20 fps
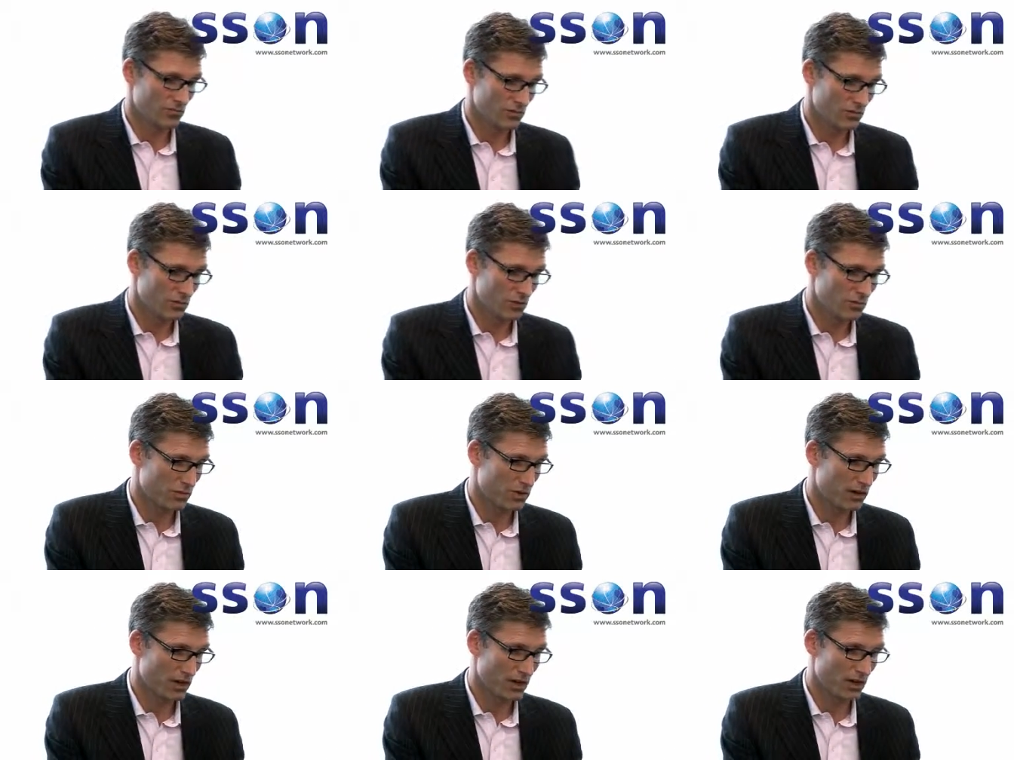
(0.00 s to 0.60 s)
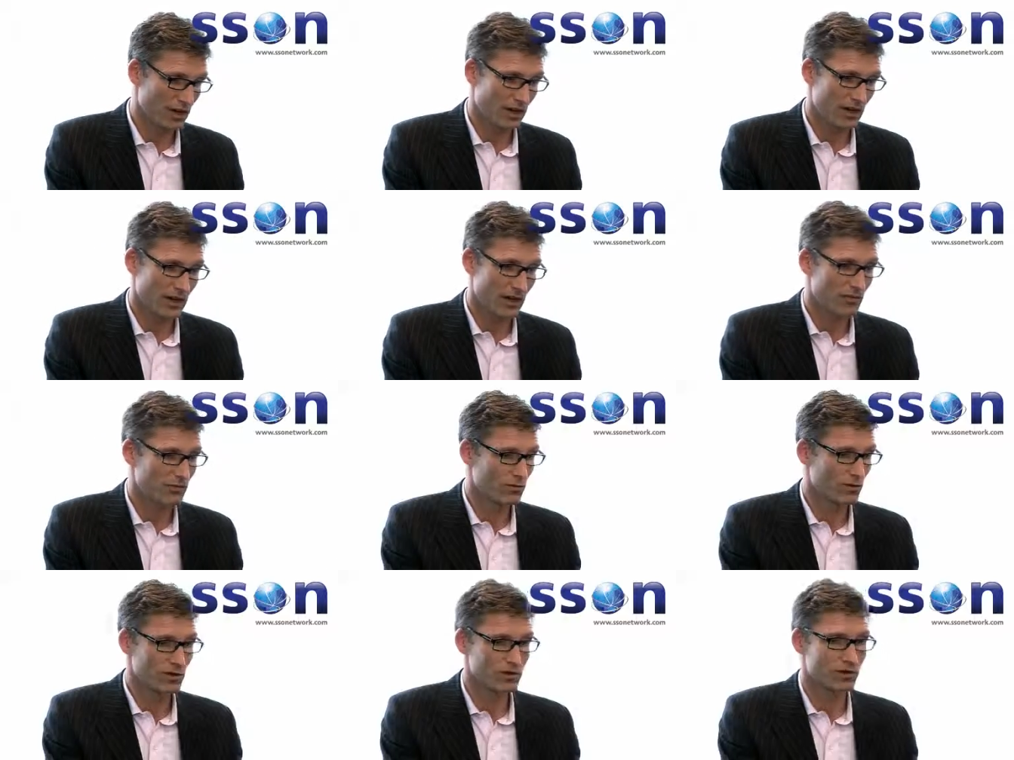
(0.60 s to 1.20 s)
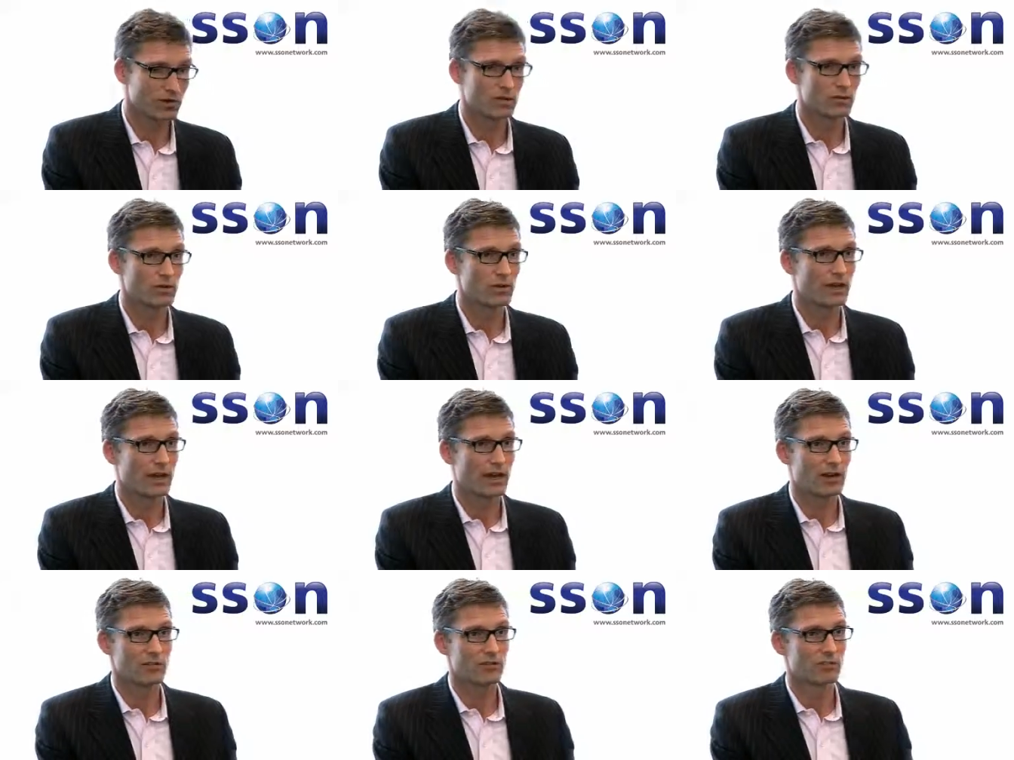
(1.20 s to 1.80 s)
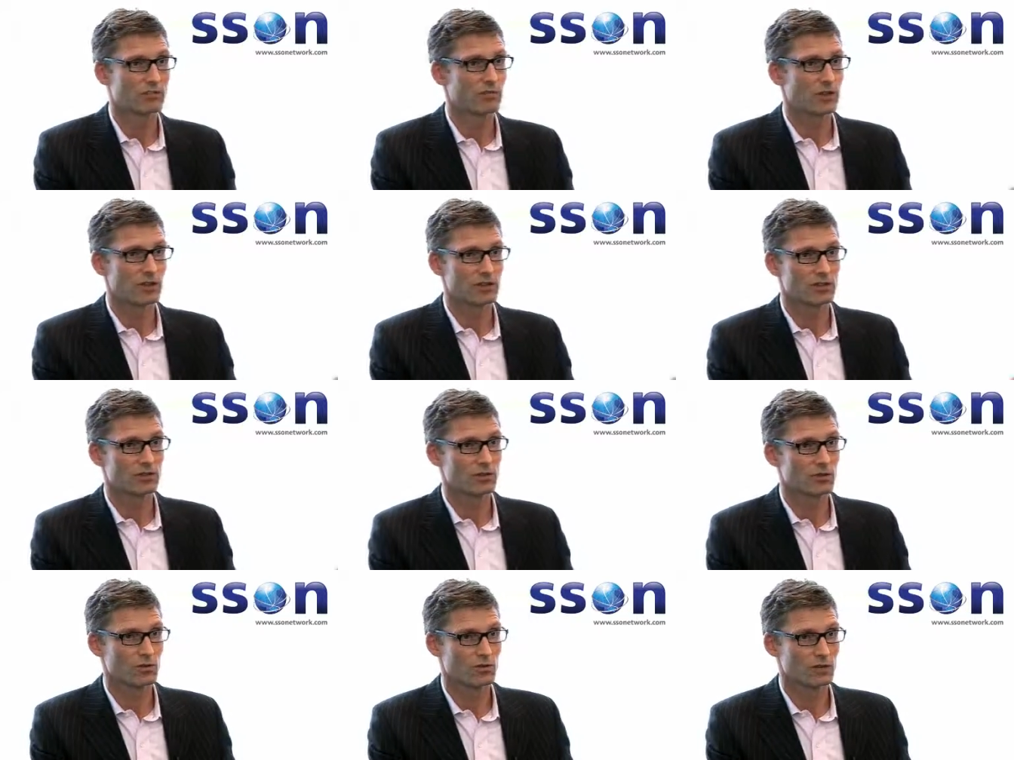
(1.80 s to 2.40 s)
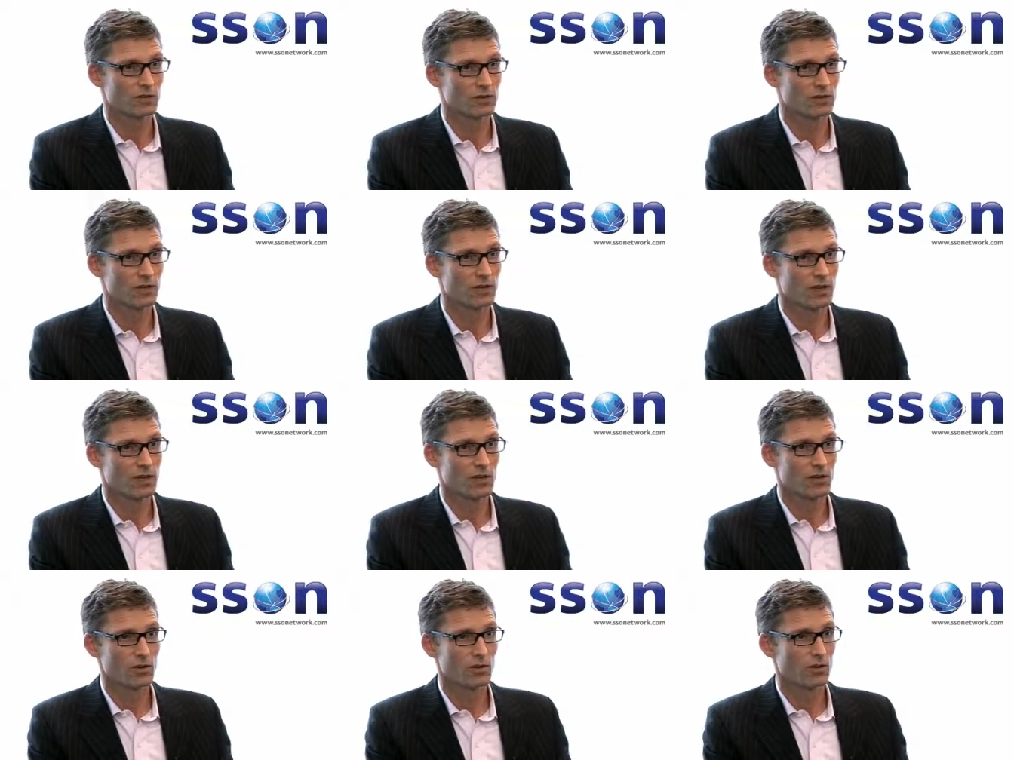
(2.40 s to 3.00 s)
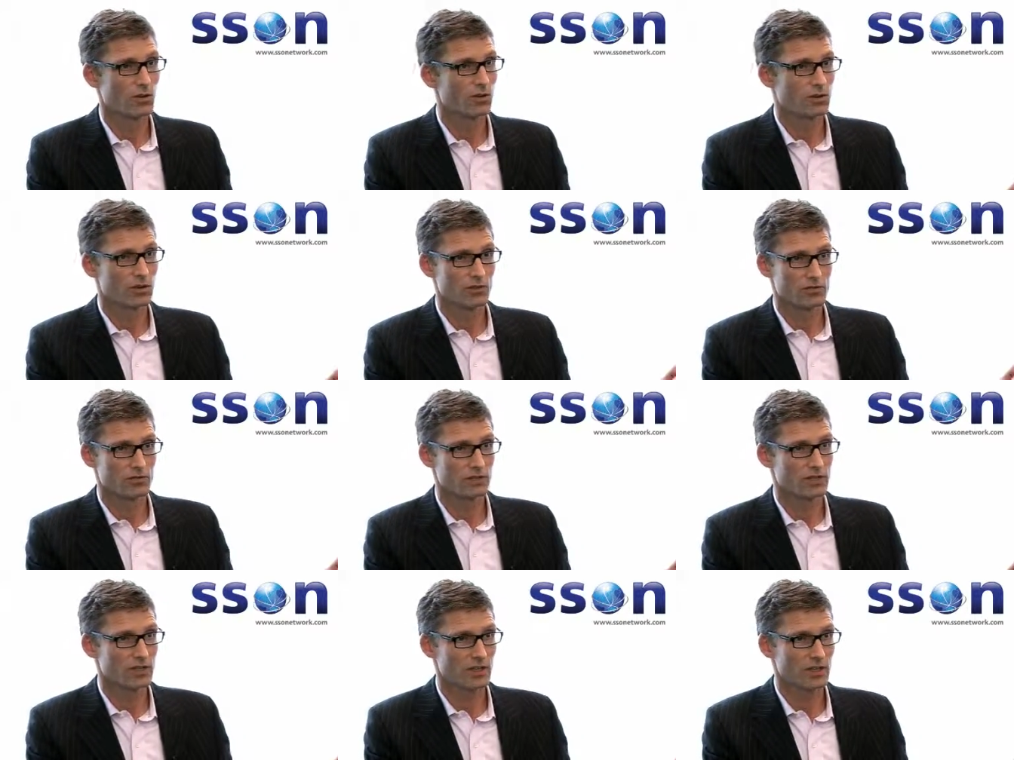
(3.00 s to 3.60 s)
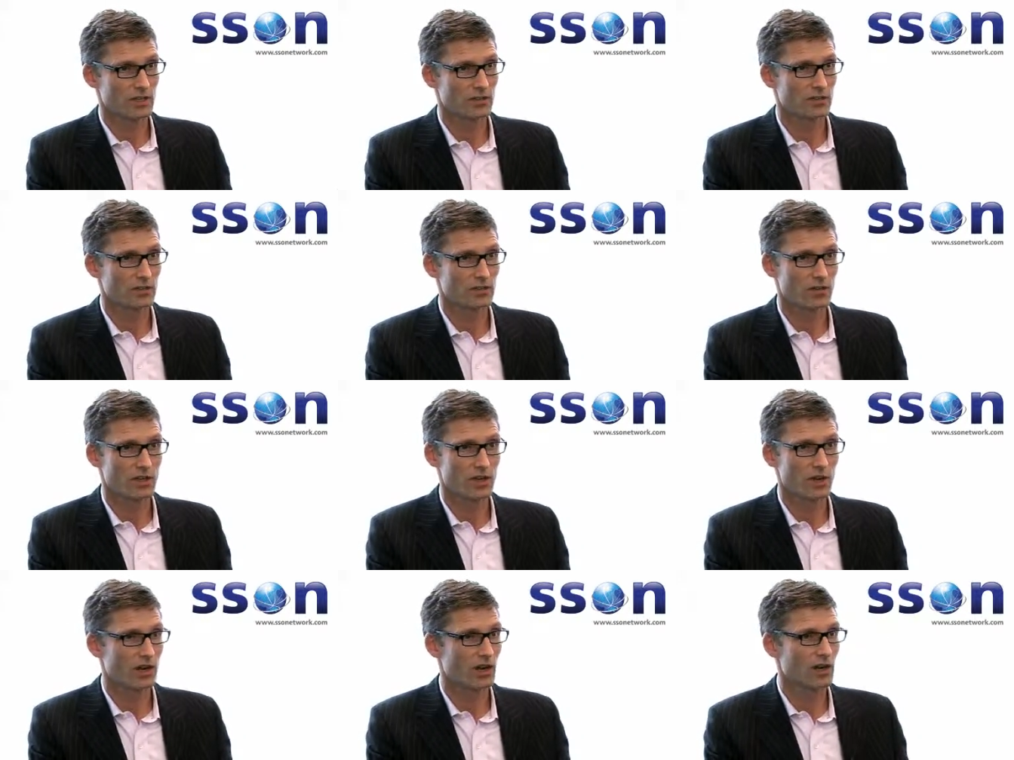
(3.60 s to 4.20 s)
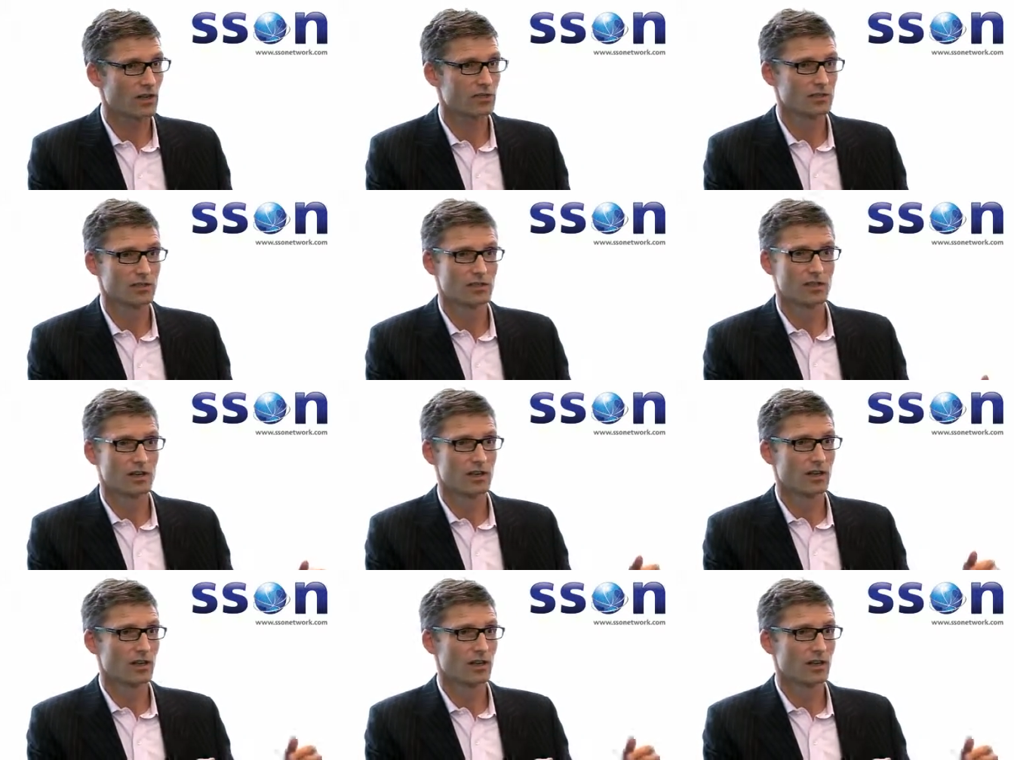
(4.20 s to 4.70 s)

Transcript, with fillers: supplier invoices without purchase orders or goods receipts. You can't